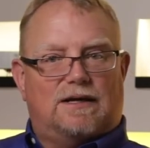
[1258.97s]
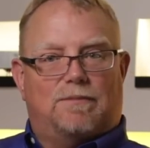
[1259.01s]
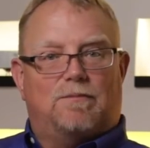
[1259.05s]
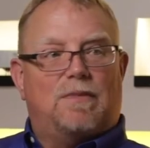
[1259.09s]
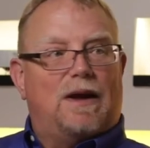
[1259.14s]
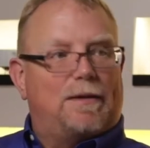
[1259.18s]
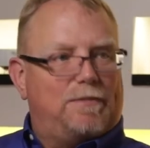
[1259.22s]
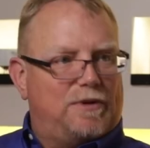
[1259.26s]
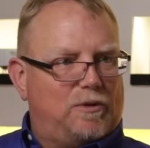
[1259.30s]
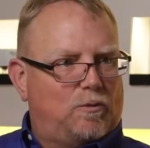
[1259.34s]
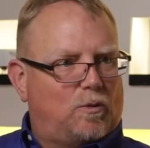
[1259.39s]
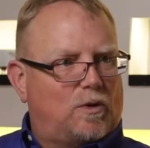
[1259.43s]

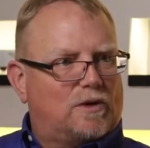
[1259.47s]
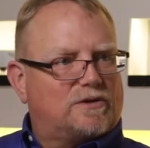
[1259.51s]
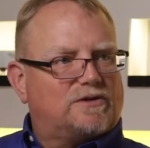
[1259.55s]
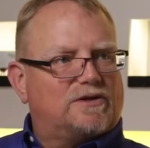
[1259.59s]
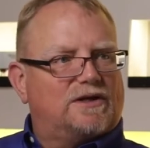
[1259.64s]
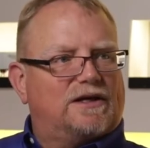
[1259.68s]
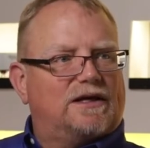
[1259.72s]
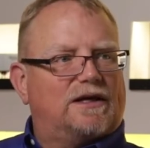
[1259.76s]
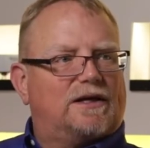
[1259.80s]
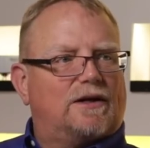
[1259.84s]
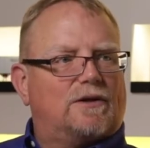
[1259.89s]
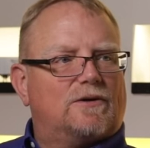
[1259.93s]
Maybe want to
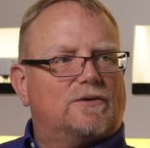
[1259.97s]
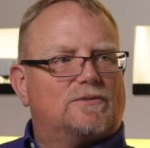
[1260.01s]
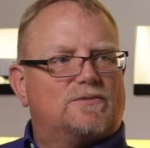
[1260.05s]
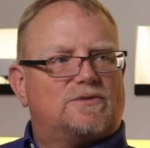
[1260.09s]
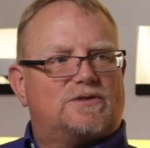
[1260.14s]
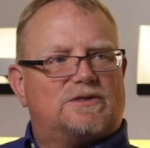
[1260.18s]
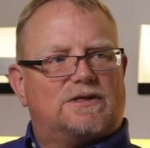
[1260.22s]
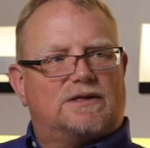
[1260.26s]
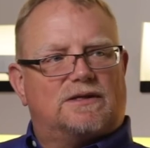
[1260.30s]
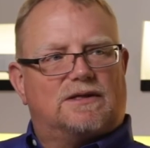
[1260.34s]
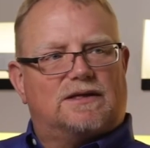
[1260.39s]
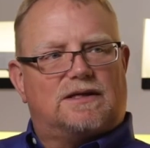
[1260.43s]
get home,
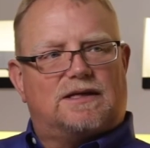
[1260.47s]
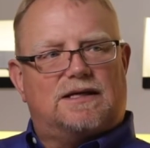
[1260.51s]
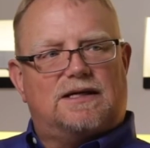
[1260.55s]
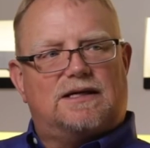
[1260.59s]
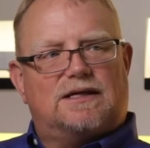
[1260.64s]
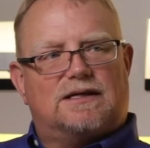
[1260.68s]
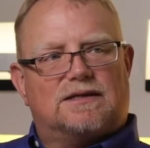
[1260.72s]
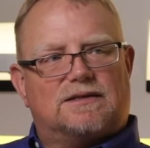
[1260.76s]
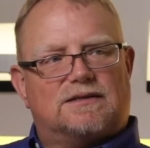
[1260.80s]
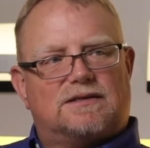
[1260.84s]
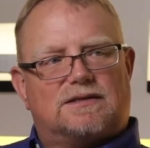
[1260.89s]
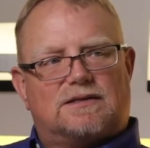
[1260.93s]
see the
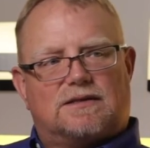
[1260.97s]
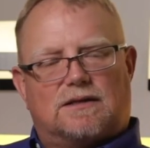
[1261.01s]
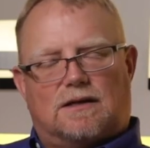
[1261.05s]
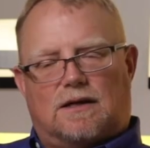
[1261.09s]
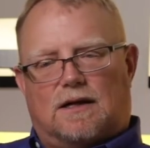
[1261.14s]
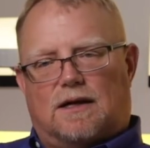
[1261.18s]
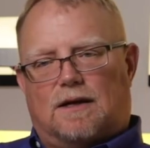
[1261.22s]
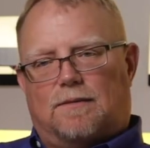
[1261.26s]
kids,